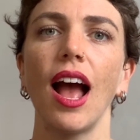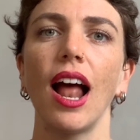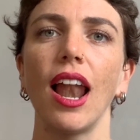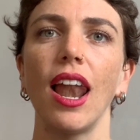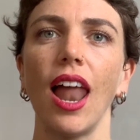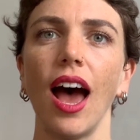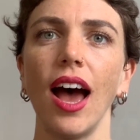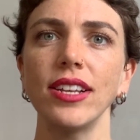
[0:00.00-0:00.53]

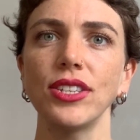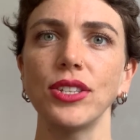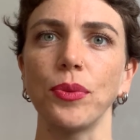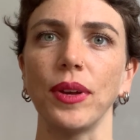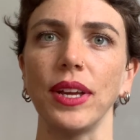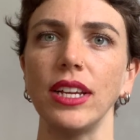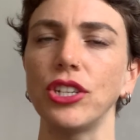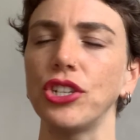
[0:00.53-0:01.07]
Last
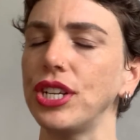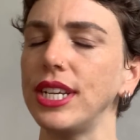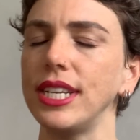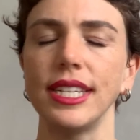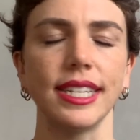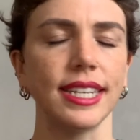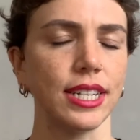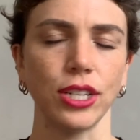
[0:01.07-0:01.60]
week, she
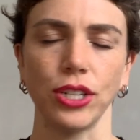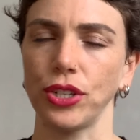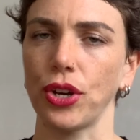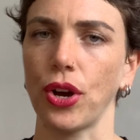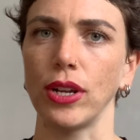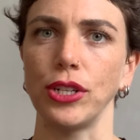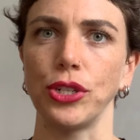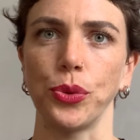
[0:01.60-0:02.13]
didn't
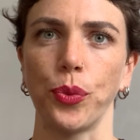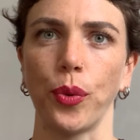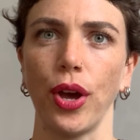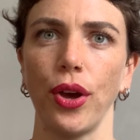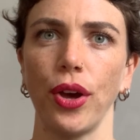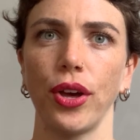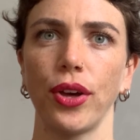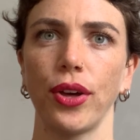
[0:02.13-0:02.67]
go to
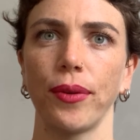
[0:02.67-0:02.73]
work.